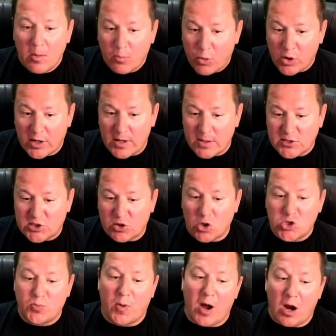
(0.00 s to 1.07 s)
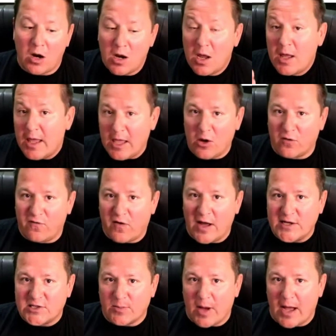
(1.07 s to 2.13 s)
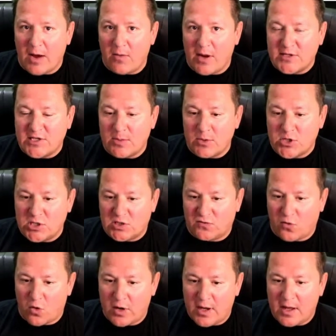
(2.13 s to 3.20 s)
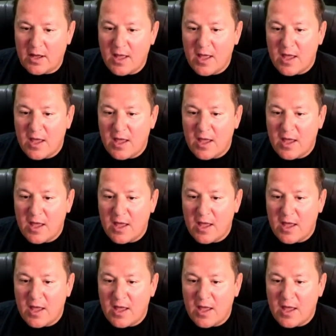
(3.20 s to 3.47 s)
put it in the search bar, it'll find some high res images for you.